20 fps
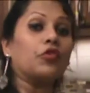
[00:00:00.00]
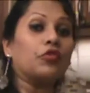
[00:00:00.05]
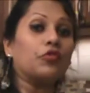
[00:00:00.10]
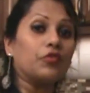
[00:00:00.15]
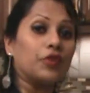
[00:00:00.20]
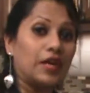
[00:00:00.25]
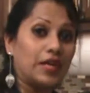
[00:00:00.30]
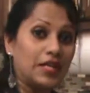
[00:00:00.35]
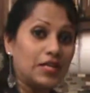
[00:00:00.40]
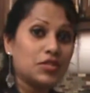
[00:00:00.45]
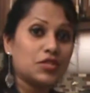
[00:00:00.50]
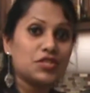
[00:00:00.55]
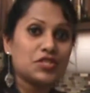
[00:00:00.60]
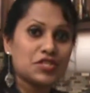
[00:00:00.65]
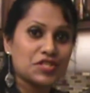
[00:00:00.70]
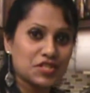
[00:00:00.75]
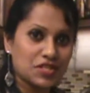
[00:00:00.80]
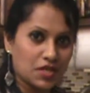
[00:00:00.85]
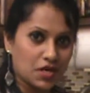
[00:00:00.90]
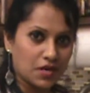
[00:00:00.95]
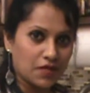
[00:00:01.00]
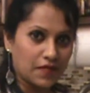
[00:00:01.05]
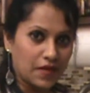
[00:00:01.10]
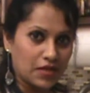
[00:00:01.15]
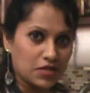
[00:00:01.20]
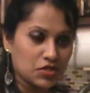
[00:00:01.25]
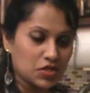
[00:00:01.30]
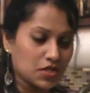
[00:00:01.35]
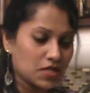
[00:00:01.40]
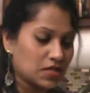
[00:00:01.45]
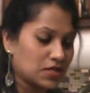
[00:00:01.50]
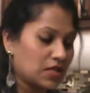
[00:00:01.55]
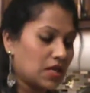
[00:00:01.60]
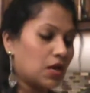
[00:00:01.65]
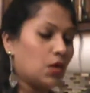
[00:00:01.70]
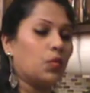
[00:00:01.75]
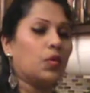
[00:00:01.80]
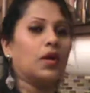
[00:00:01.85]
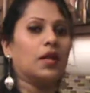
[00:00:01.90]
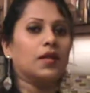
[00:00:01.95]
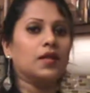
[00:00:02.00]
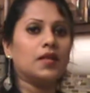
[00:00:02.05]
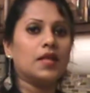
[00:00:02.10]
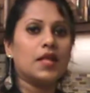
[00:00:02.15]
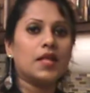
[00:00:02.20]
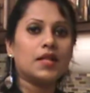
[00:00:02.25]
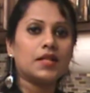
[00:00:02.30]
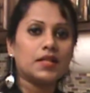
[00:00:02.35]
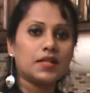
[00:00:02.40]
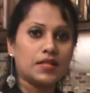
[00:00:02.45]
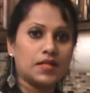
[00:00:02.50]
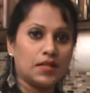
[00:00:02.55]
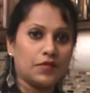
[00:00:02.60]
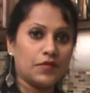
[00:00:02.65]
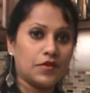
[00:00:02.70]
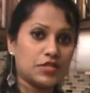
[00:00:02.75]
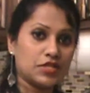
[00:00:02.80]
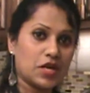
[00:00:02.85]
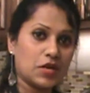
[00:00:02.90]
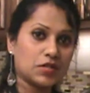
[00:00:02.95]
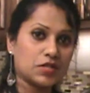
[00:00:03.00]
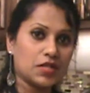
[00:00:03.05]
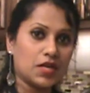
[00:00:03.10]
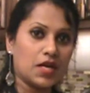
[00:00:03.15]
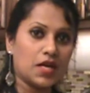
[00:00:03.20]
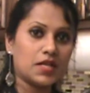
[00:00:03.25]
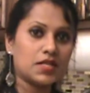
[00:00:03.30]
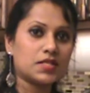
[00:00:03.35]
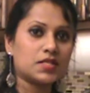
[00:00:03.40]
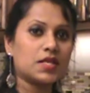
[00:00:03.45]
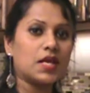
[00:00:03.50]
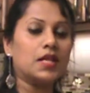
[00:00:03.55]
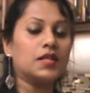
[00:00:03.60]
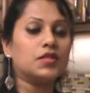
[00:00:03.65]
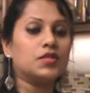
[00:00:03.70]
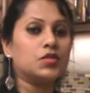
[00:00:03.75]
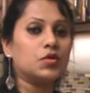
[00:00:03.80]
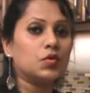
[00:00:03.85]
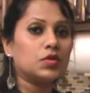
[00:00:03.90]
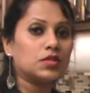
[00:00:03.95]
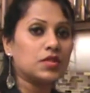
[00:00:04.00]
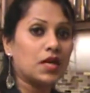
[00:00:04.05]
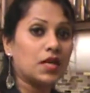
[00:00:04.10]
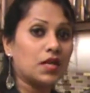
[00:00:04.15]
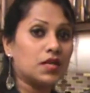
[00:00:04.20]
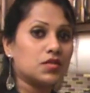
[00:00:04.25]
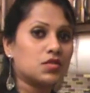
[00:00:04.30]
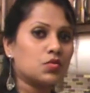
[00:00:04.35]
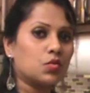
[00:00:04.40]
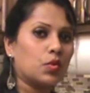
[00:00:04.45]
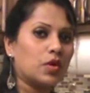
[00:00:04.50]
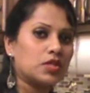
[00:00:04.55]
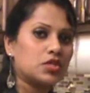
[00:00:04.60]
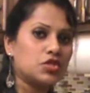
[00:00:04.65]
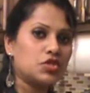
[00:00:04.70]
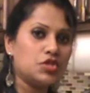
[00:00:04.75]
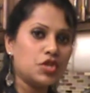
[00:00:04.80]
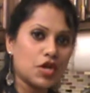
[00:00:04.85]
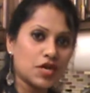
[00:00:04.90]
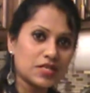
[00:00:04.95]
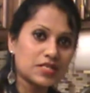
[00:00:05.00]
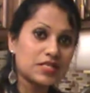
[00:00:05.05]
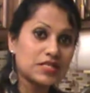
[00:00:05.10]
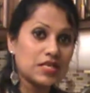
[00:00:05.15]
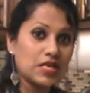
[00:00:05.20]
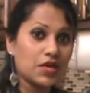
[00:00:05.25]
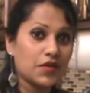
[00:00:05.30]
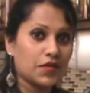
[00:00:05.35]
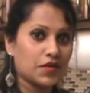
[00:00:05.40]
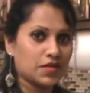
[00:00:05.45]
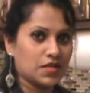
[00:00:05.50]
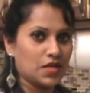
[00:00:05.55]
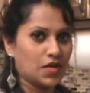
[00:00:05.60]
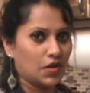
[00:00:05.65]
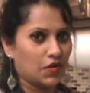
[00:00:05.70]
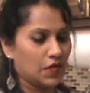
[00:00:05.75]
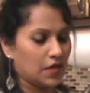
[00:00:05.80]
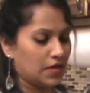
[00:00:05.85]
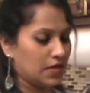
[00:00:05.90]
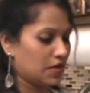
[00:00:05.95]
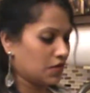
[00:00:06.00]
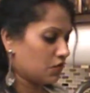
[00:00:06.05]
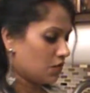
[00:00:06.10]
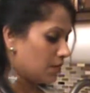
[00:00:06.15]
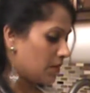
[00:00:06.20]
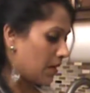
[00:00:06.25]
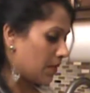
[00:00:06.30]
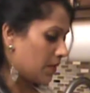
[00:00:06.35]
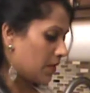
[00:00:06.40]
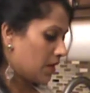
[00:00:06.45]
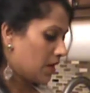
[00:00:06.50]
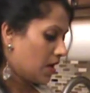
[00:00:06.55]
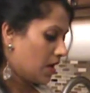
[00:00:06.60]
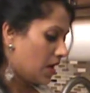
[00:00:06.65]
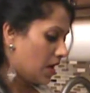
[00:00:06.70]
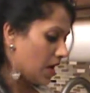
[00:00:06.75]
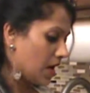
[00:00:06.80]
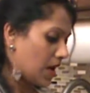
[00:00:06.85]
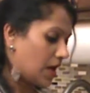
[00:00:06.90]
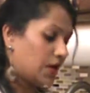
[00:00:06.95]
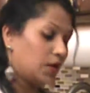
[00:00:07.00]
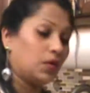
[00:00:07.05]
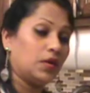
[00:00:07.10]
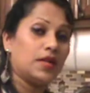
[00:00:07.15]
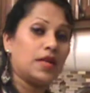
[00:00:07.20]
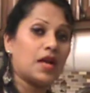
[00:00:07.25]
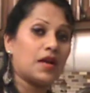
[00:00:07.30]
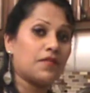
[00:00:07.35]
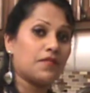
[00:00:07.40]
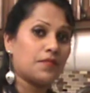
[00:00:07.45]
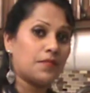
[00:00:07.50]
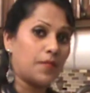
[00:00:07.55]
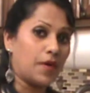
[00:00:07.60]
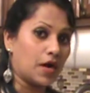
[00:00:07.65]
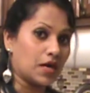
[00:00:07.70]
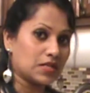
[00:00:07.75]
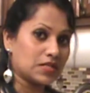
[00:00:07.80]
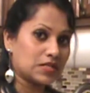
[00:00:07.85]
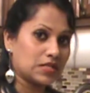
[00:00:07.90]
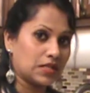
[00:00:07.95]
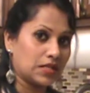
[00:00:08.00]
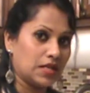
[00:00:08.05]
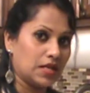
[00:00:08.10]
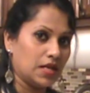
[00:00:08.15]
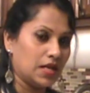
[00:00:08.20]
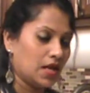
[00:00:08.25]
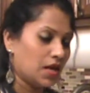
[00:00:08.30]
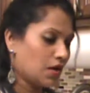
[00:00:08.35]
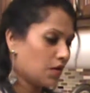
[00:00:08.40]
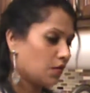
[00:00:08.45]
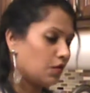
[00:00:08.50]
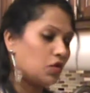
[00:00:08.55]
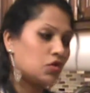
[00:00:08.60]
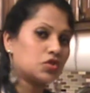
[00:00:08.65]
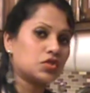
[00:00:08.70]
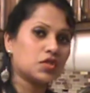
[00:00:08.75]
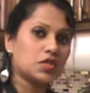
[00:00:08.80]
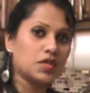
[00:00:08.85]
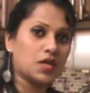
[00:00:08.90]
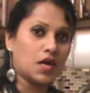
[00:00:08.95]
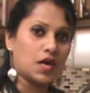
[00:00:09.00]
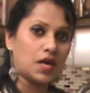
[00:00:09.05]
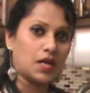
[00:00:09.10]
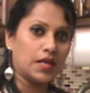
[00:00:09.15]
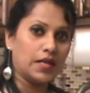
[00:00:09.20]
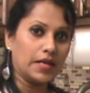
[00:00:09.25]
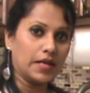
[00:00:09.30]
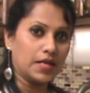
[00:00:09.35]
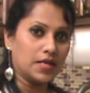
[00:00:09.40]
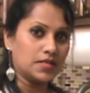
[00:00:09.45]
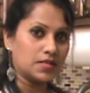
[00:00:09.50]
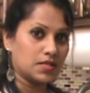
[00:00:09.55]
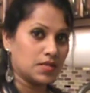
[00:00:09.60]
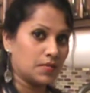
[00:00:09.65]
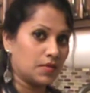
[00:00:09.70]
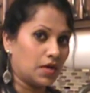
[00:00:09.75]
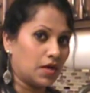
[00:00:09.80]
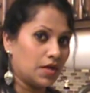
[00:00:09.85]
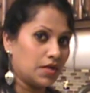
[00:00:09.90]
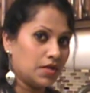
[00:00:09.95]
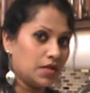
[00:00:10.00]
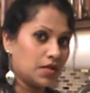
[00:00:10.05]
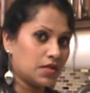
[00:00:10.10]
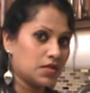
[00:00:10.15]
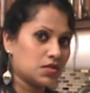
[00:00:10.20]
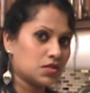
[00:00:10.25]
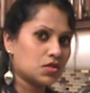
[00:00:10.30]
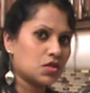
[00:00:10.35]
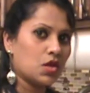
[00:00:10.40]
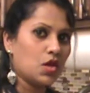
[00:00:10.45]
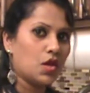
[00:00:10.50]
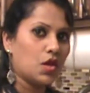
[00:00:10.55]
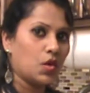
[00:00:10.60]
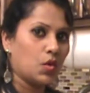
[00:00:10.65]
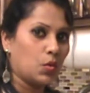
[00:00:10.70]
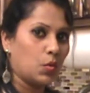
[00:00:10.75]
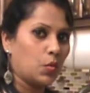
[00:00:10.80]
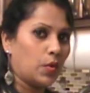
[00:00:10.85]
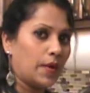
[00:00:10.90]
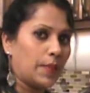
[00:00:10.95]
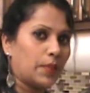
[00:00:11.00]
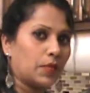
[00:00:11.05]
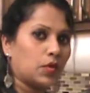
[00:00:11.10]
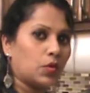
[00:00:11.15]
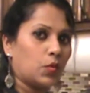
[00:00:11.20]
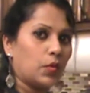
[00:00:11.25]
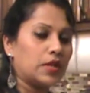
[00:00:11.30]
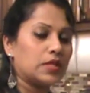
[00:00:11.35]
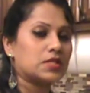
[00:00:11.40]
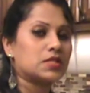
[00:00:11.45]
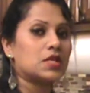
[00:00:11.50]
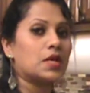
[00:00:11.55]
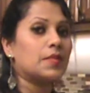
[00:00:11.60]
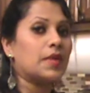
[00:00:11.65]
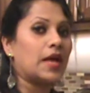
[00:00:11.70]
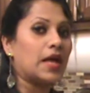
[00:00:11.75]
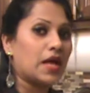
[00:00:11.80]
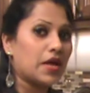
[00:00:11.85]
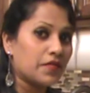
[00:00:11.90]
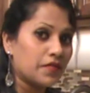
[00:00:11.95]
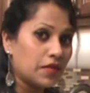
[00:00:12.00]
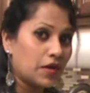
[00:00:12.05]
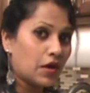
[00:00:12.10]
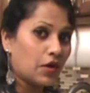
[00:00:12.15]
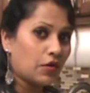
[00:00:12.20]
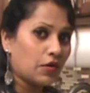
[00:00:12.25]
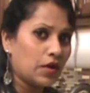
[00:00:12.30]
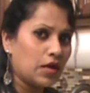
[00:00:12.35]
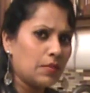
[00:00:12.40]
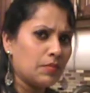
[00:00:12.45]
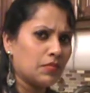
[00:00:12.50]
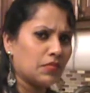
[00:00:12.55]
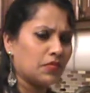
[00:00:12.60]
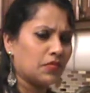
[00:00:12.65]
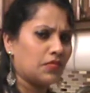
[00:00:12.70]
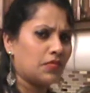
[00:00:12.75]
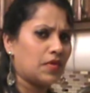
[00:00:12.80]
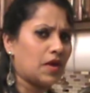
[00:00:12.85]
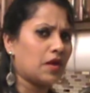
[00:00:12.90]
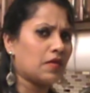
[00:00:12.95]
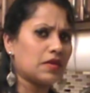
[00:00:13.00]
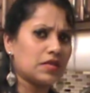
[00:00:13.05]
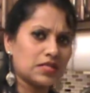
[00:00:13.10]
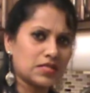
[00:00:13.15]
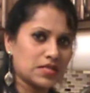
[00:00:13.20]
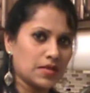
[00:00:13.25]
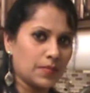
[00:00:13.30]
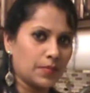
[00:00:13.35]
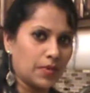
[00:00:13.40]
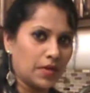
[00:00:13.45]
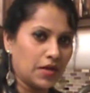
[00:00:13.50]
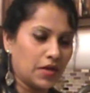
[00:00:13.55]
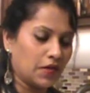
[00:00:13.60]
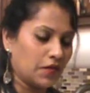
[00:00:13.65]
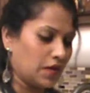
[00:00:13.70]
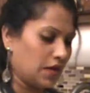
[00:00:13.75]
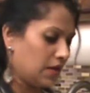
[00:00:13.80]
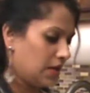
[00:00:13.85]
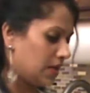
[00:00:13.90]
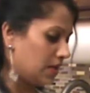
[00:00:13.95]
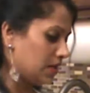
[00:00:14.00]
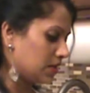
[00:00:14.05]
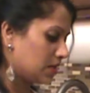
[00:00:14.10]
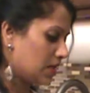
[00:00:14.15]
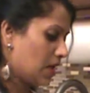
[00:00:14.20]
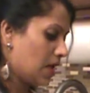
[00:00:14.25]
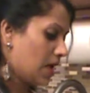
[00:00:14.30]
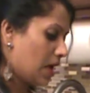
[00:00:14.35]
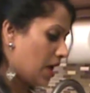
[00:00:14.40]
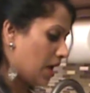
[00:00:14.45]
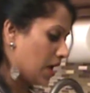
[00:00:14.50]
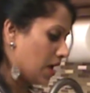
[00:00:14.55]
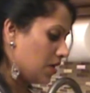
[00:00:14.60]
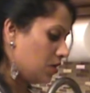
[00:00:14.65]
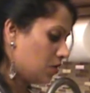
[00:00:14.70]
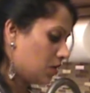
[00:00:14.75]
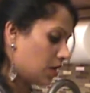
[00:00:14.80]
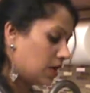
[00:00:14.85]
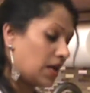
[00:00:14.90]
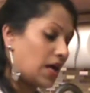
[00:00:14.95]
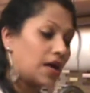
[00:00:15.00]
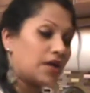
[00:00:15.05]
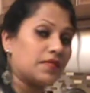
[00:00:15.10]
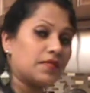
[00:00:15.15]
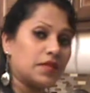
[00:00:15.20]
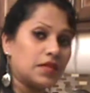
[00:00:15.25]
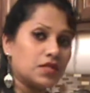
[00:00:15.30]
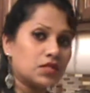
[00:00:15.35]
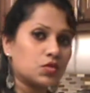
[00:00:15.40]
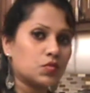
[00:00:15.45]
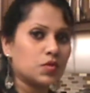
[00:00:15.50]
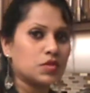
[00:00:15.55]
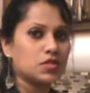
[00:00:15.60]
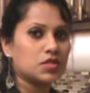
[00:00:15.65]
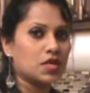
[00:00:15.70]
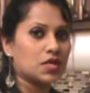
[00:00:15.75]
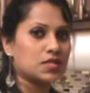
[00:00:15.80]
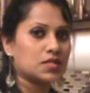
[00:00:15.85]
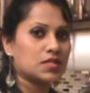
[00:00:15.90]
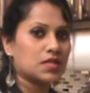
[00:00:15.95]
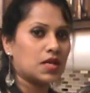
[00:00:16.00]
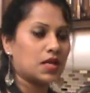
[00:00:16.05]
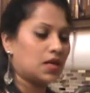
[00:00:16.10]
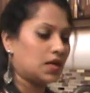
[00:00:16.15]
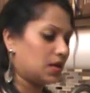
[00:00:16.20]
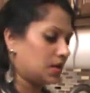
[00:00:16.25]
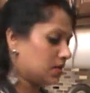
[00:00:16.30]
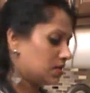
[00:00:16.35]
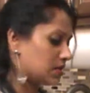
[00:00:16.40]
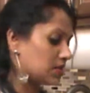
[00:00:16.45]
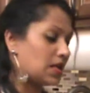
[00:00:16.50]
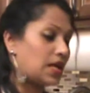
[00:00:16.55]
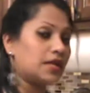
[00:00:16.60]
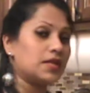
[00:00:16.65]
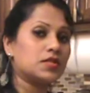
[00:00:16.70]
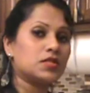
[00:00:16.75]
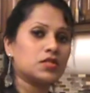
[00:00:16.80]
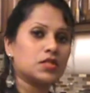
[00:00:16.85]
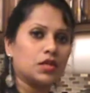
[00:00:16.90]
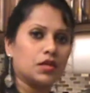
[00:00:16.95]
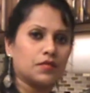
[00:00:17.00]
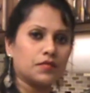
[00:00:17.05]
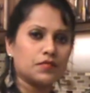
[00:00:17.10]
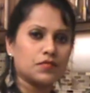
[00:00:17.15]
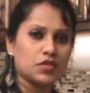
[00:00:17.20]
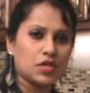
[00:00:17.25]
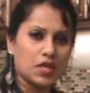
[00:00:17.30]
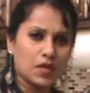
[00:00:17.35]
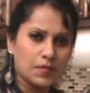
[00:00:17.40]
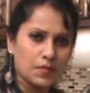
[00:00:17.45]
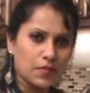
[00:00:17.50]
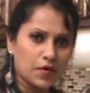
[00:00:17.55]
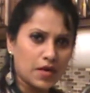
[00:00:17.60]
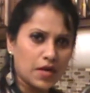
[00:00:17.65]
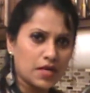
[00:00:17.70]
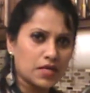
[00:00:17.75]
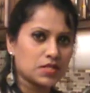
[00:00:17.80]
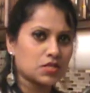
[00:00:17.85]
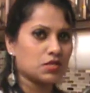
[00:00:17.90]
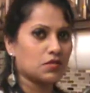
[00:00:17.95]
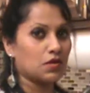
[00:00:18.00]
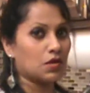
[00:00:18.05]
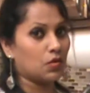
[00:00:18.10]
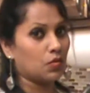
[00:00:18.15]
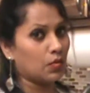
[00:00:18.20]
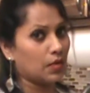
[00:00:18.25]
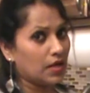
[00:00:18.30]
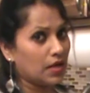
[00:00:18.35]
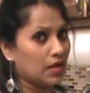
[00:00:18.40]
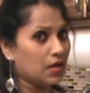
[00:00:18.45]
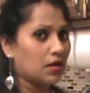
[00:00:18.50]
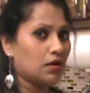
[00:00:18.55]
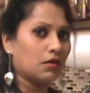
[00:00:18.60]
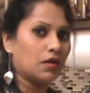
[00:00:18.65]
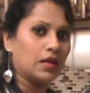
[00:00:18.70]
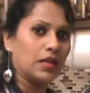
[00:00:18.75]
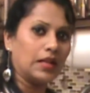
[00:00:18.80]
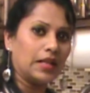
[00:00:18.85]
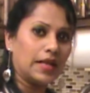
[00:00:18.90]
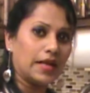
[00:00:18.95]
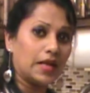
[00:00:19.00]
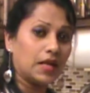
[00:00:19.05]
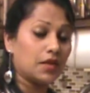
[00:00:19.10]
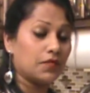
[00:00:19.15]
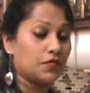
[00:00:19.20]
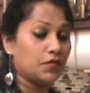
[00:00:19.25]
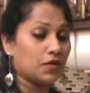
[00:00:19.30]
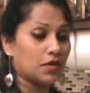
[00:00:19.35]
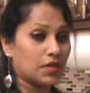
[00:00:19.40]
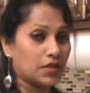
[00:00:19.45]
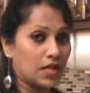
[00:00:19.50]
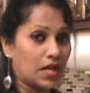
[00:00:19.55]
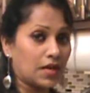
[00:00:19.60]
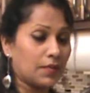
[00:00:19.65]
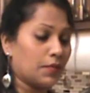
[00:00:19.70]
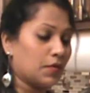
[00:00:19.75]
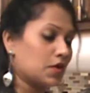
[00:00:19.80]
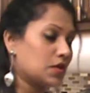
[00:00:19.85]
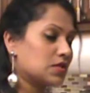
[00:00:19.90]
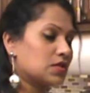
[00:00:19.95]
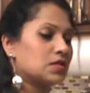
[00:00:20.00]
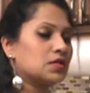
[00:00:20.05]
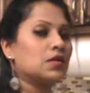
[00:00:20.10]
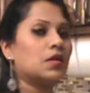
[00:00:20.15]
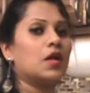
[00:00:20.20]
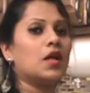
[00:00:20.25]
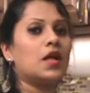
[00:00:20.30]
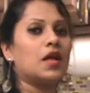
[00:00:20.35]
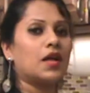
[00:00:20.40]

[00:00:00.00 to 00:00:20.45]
Ready to serve, I should say. Well, reach out to us and do tell us what's your secret ingredient. Remember, I only have parsley, roasted garlic, and some onions whipped with some heavy cream. Very simple ingredient. And you can have this with just a slice of chicken breast or a wing or a leg if you're a thigh person.